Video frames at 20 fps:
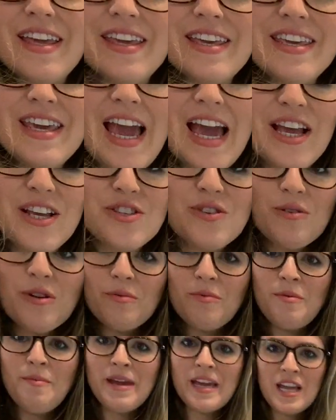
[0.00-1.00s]
Yeah, so I'm
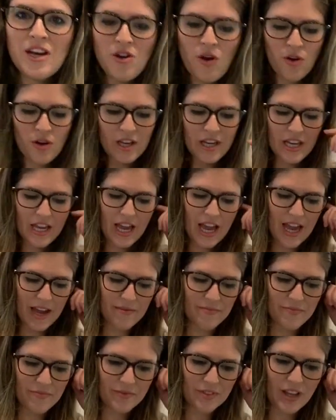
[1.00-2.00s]
going to be making gnocchi.
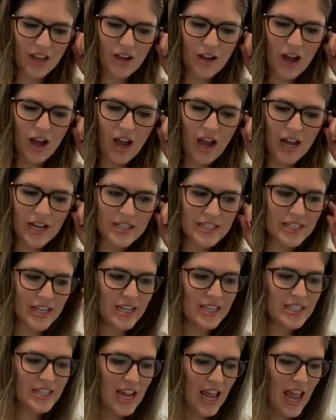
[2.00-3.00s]
I
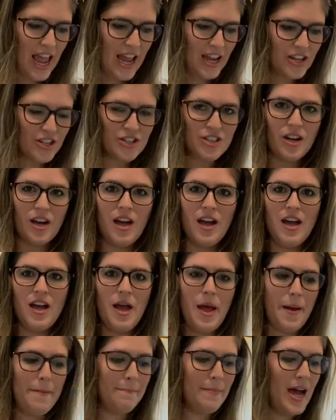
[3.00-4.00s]
did extra
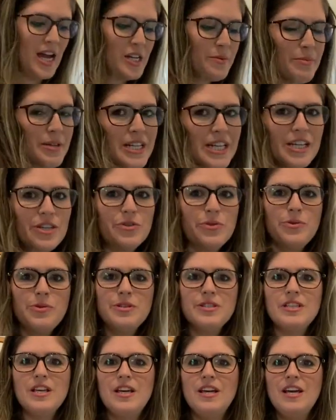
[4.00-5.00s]
mashed
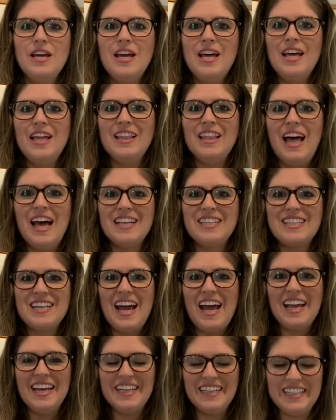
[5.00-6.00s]
potatoes last
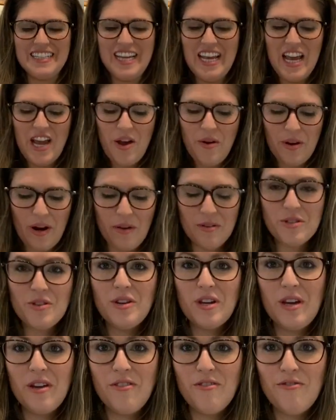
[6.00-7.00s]
night when I was
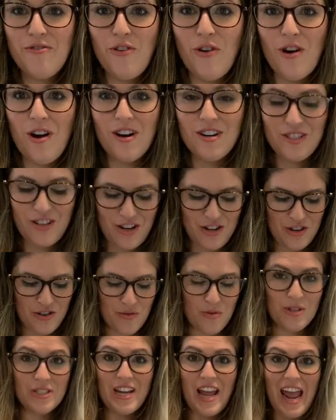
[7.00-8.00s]
cooking for our Sunday
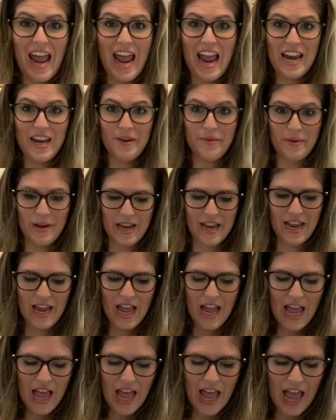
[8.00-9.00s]
roast anyway.
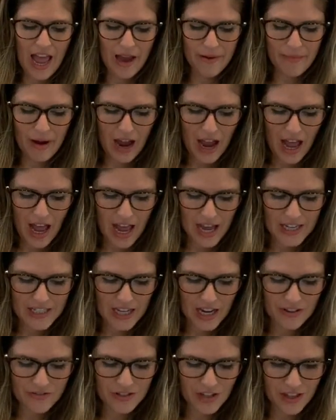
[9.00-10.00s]
And
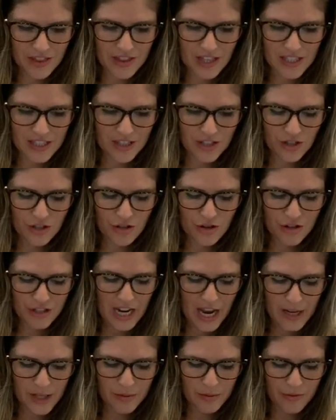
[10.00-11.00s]
I've done this 2
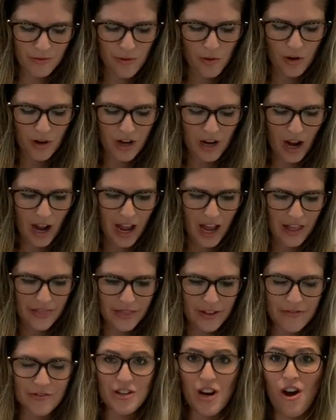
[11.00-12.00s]
times before, and
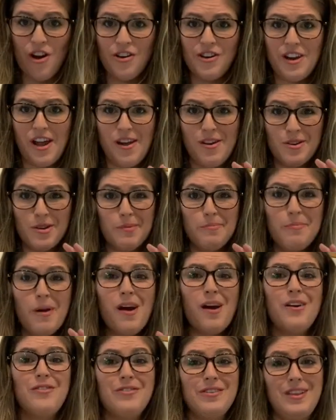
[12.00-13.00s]
they've turned out
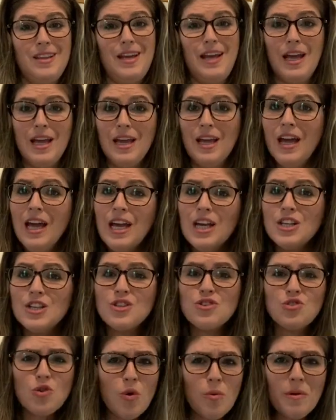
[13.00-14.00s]
perfectly.
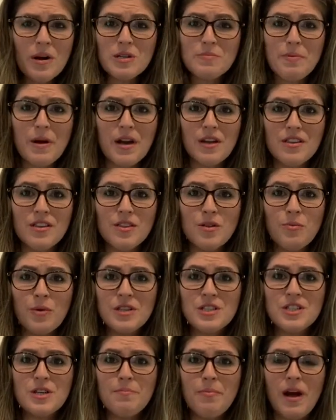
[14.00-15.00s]
So much better than the
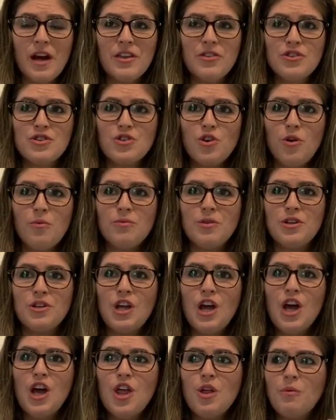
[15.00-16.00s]
ones you buy in the shop. The
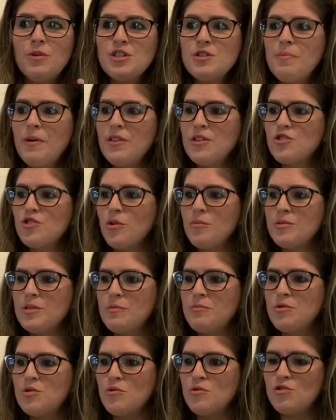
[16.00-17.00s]
ones you buy in the shop
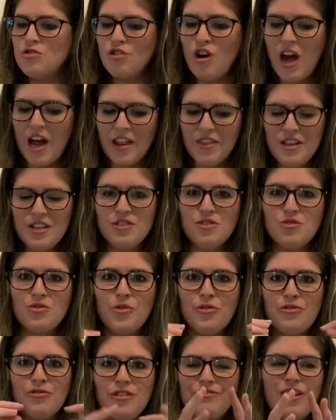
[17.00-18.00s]
seem so dry. These are so
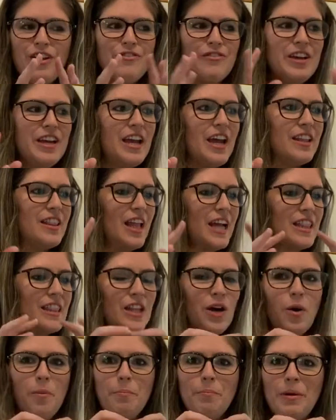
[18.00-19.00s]
fluffy and like
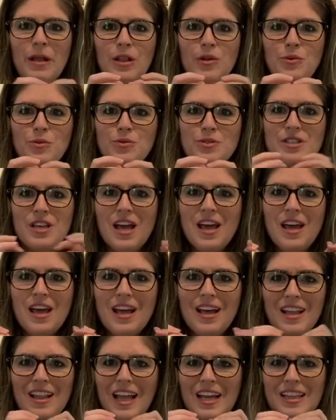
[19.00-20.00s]
little pillows,
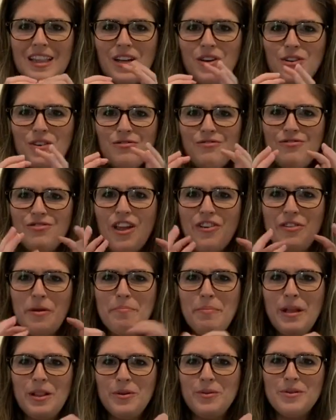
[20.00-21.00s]
like little fluffy
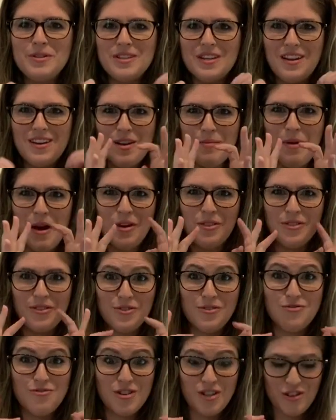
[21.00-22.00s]
pillows in your mouth.
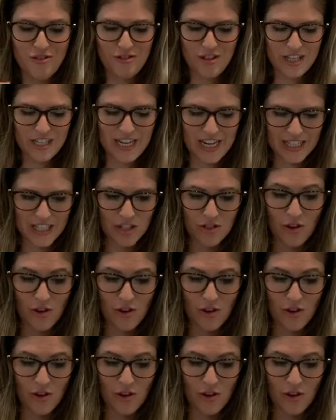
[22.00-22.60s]
They're really, really tasty.